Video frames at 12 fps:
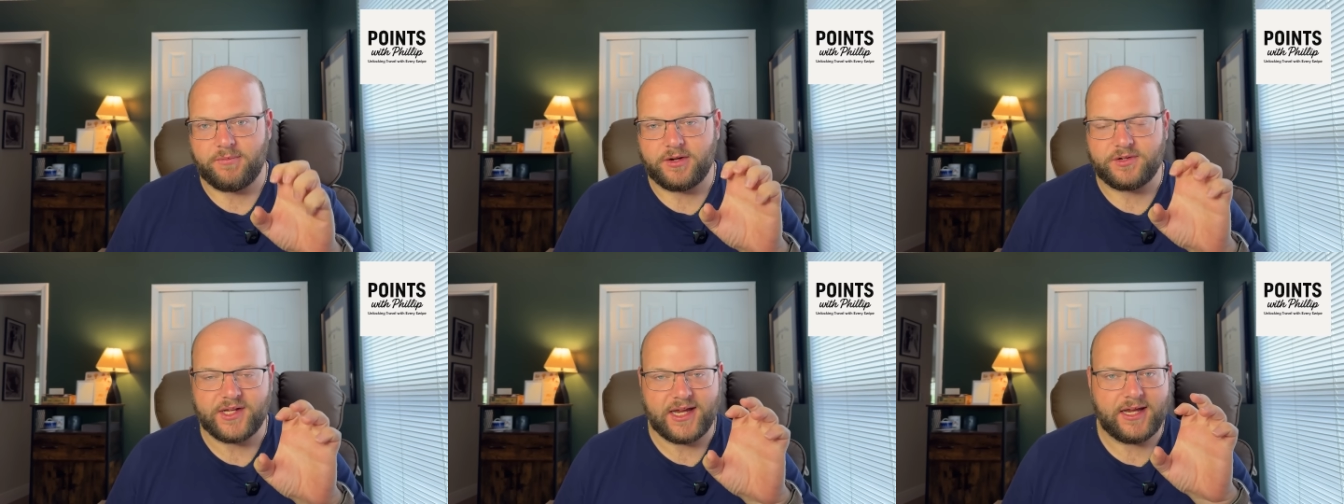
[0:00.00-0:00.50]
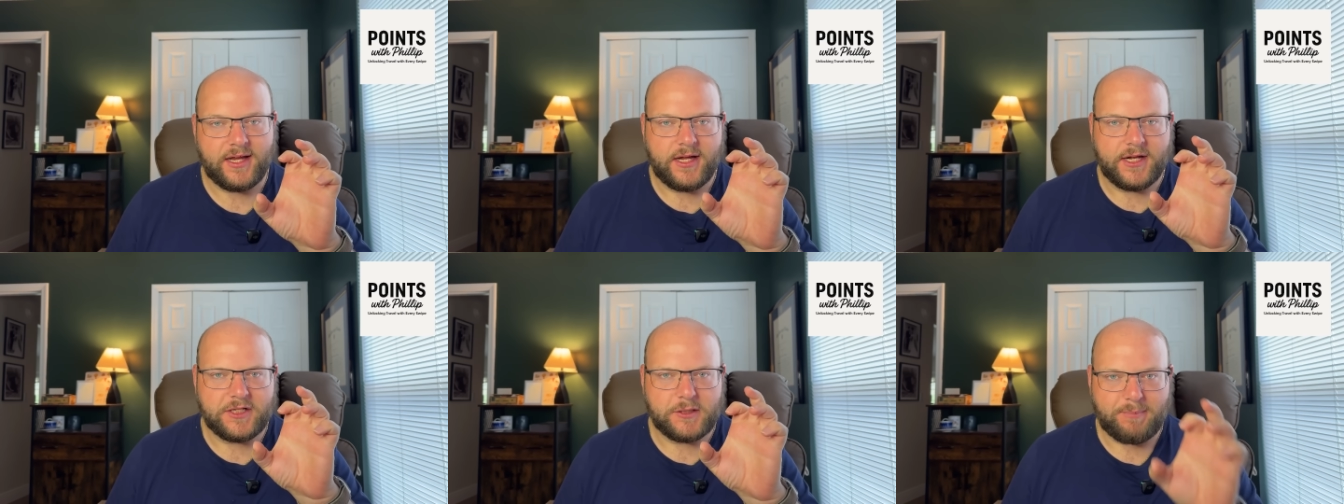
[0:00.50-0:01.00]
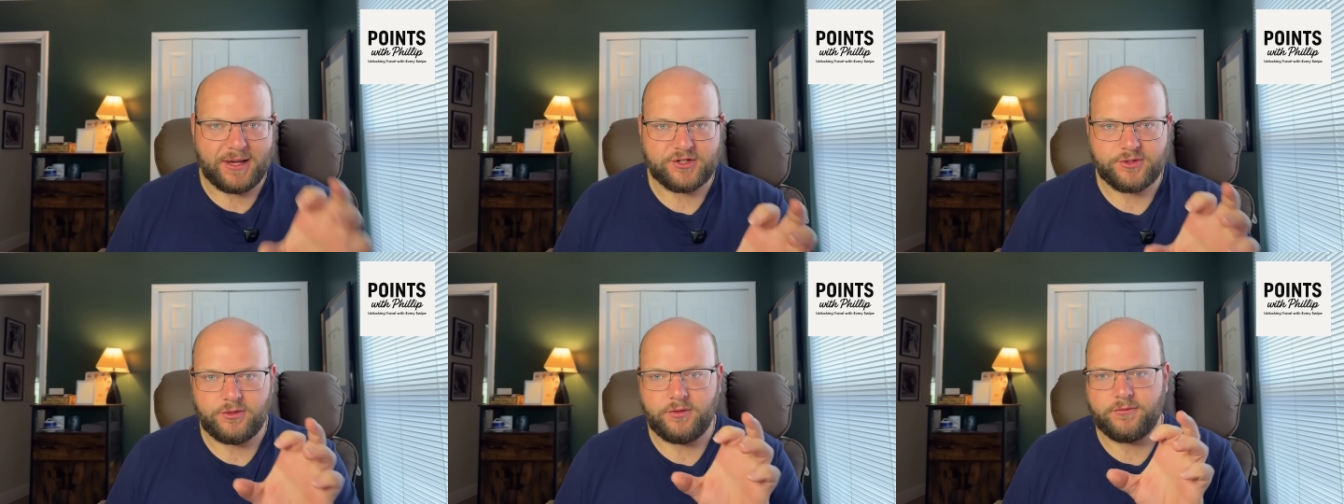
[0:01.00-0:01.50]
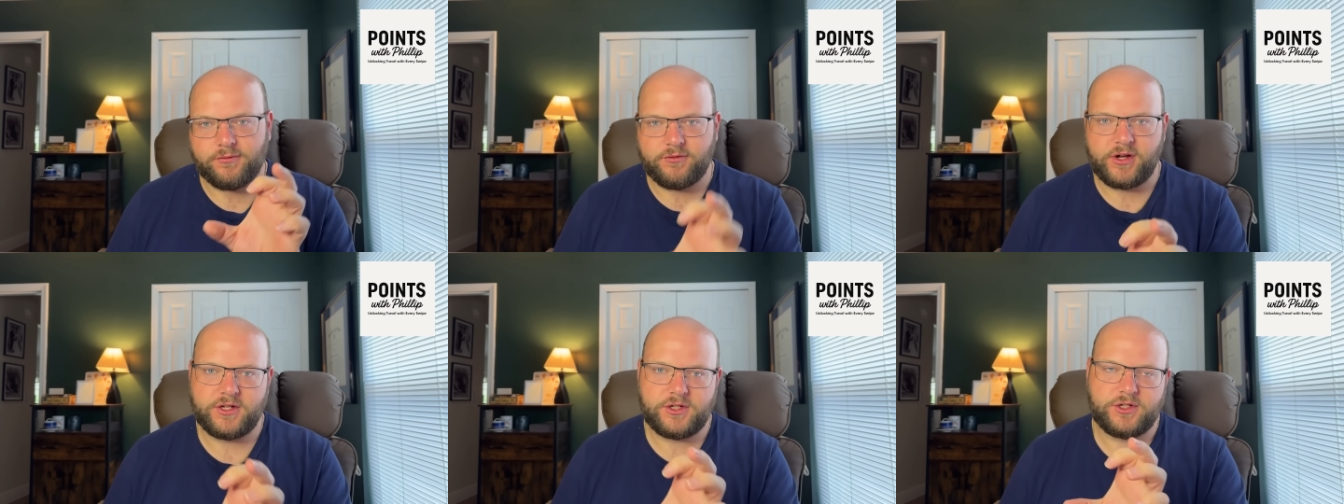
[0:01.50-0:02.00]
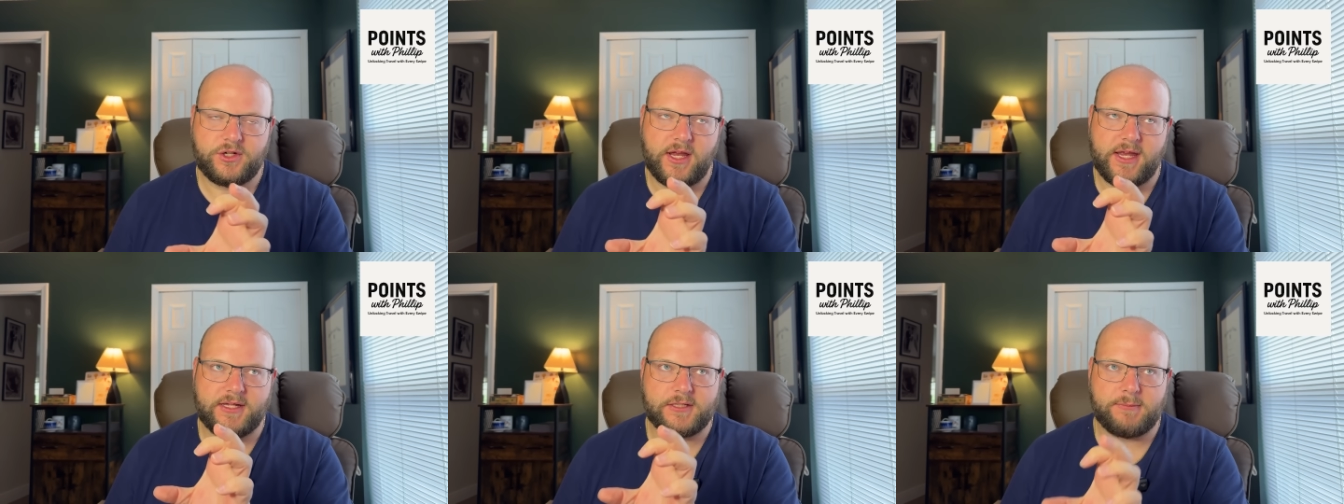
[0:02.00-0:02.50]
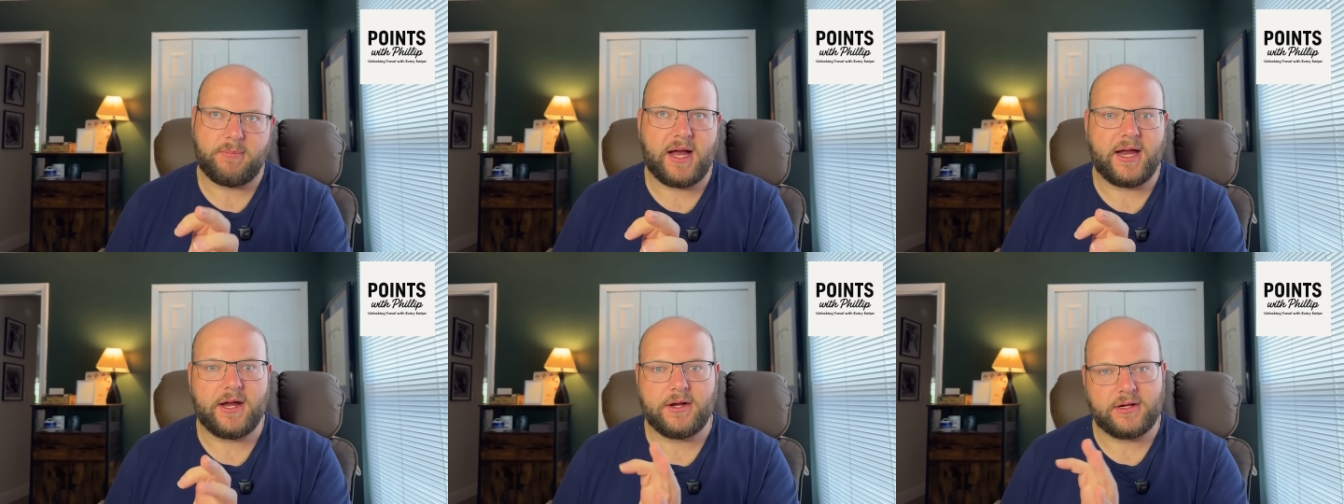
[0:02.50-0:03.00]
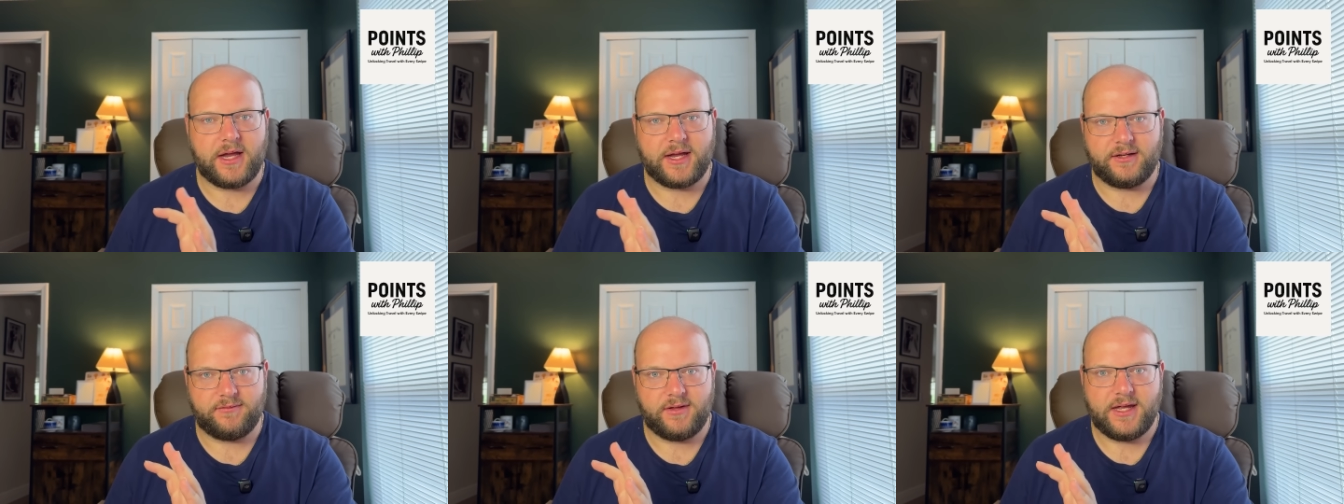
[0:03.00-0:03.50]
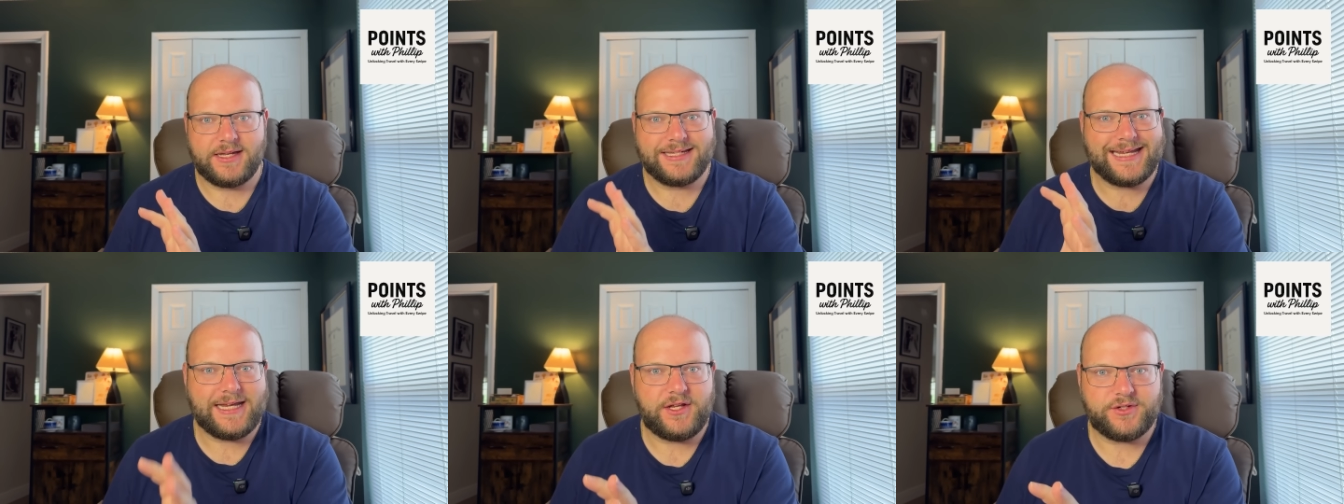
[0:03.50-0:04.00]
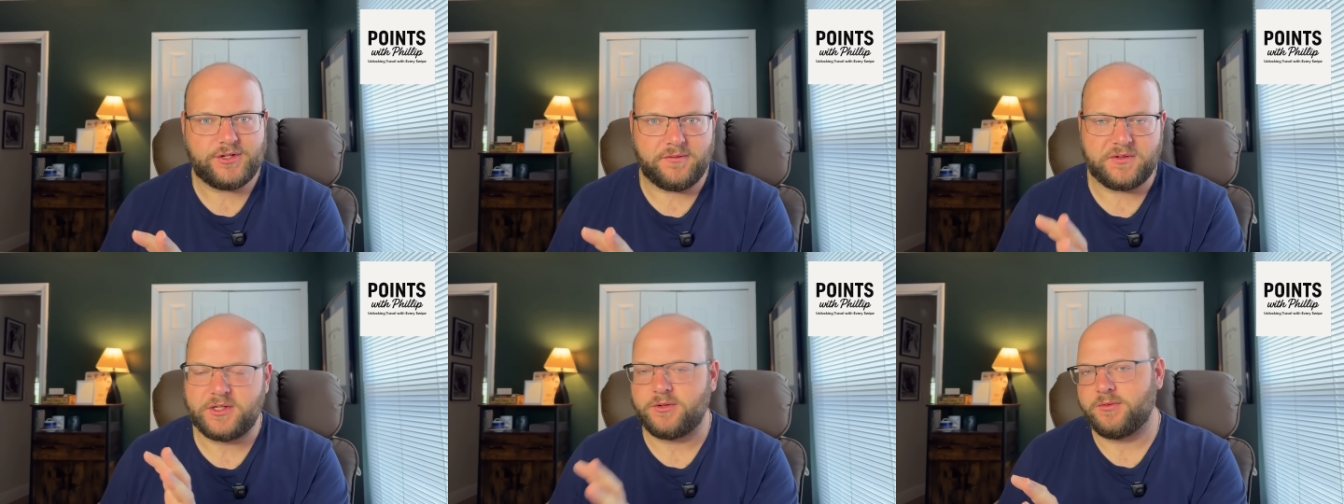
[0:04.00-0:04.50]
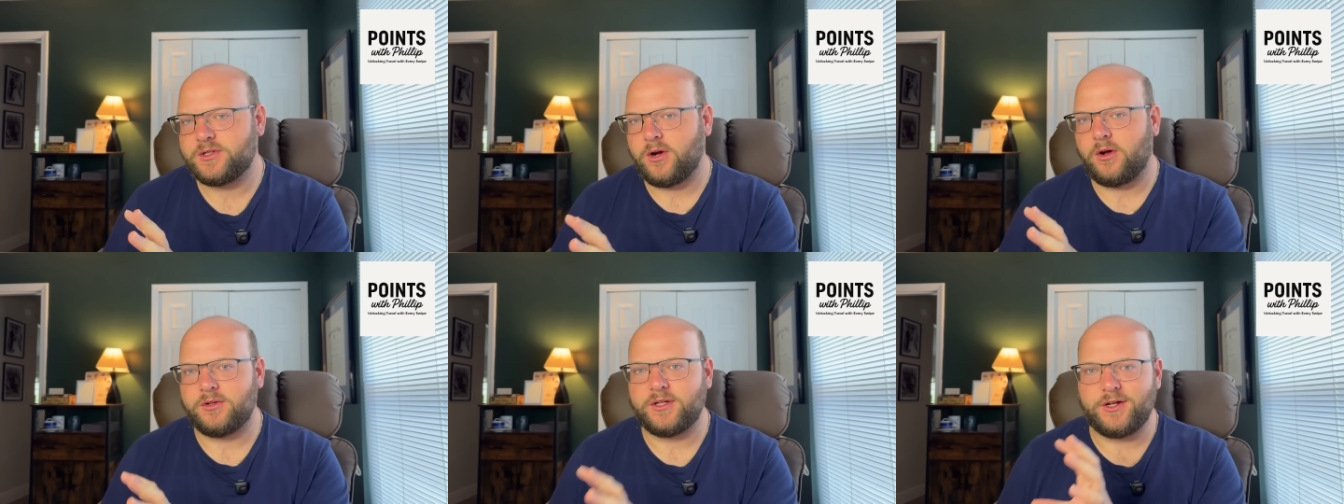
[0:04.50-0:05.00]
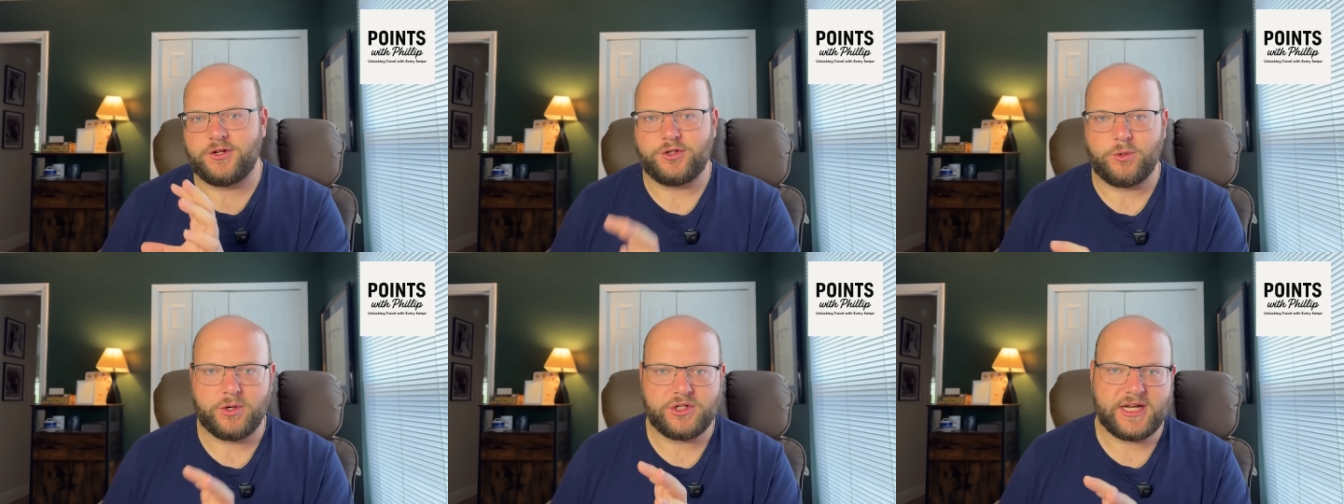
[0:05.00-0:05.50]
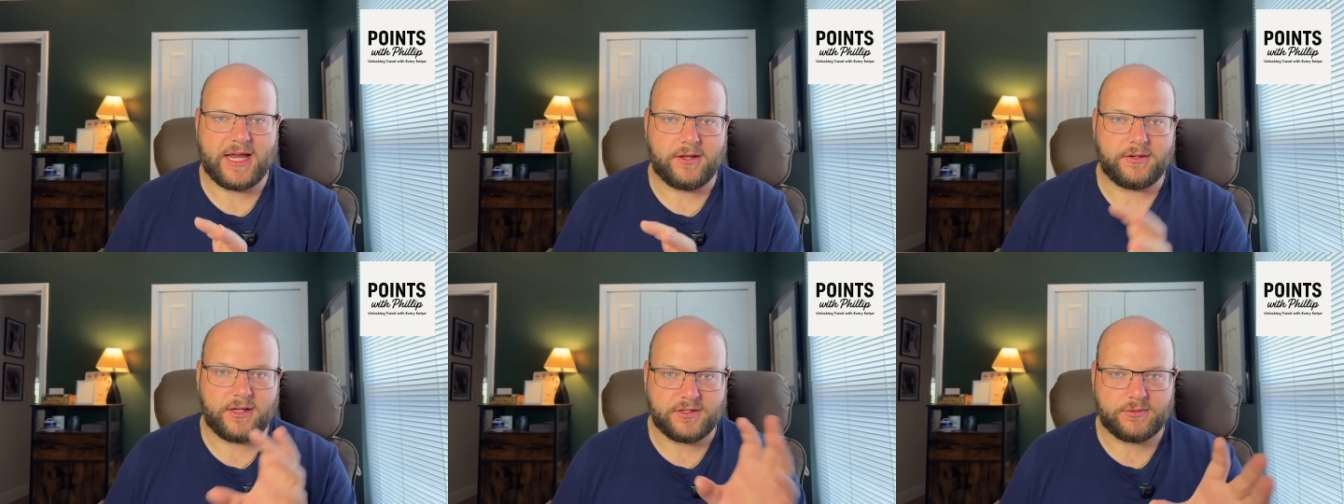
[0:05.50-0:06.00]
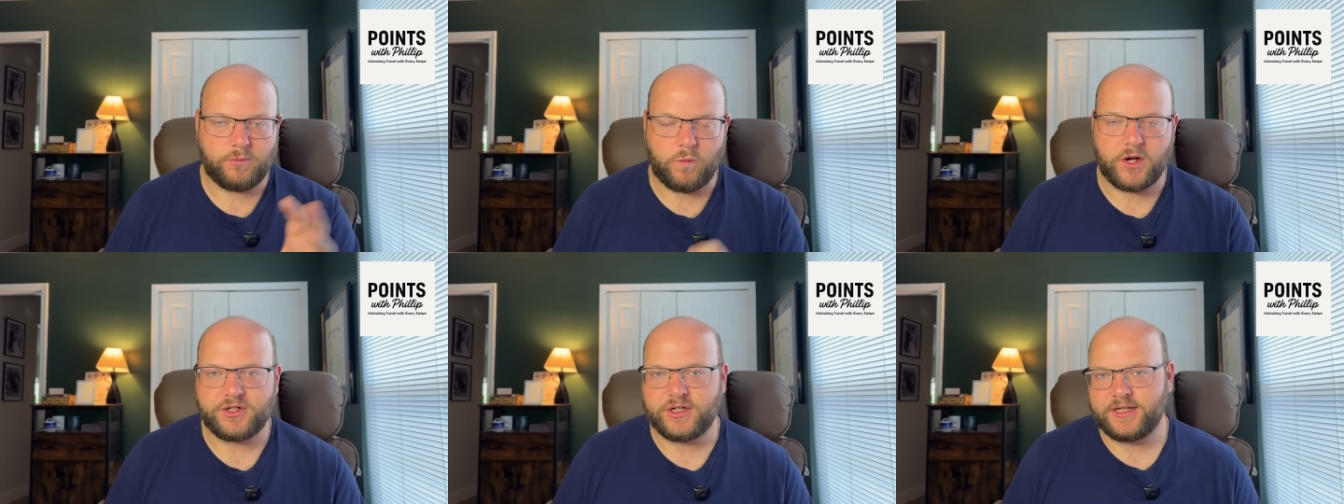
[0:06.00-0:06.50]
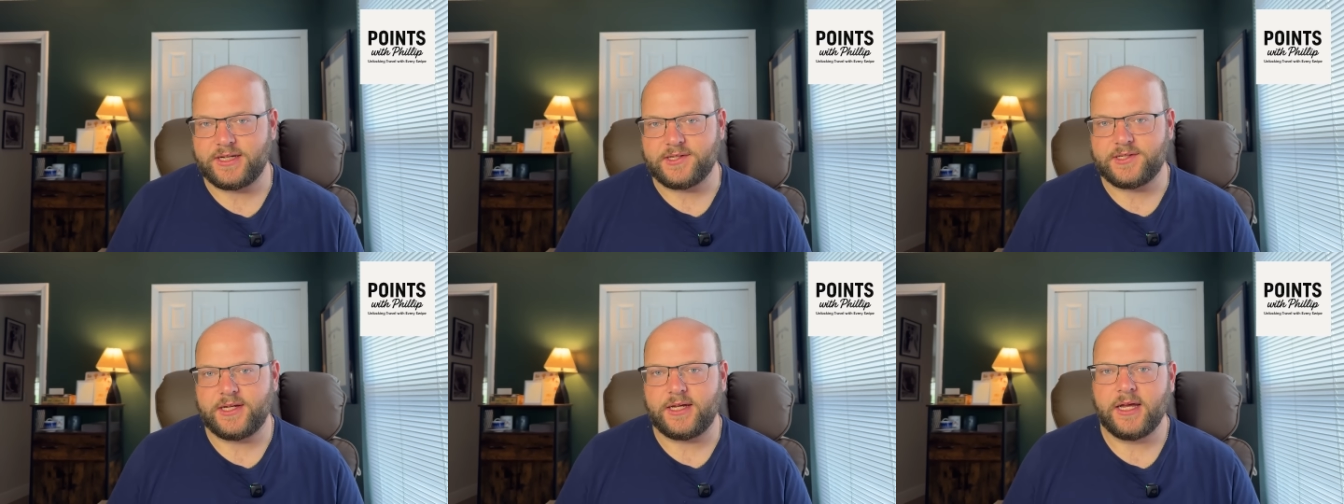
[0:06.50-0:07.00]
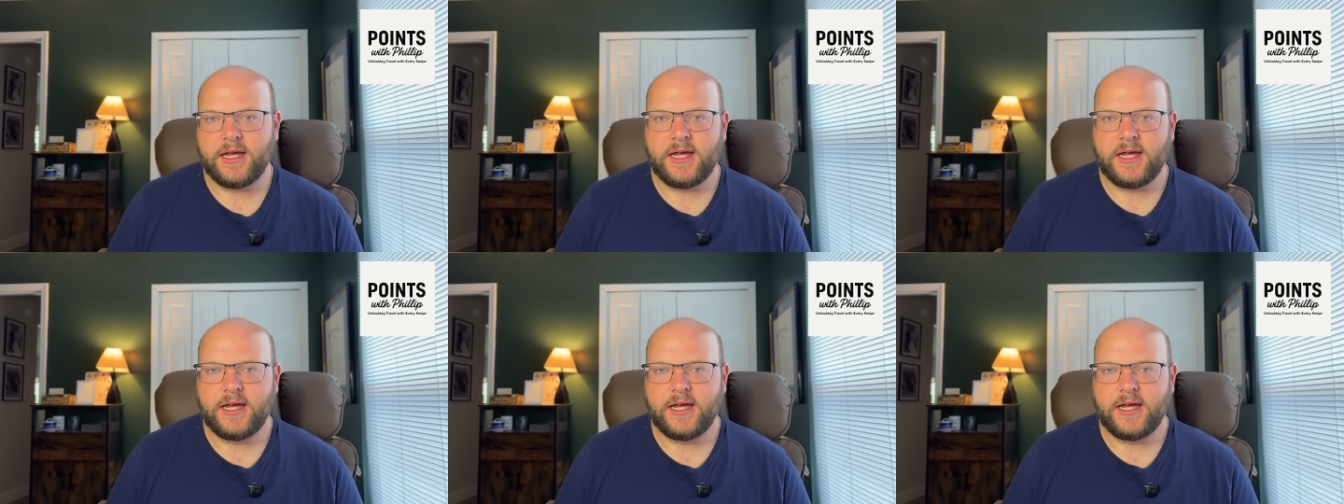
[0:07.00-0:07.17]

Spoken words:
There's a special French-inspired kind of tea service at the Ritz-Carlton in Georgetown, that's Washington, D.C.,